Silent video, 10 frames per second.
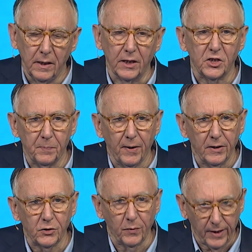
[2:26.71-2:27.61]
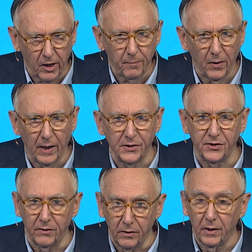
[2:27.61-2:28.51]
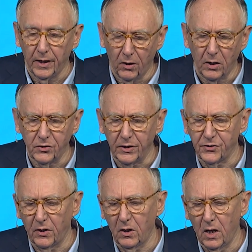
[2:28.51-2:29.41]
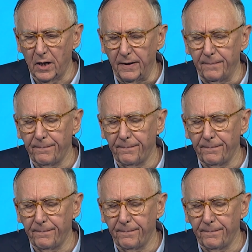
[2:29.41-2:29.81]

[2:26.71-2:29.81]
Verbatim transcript: experience with Enterprise and, and ArcGIS Online.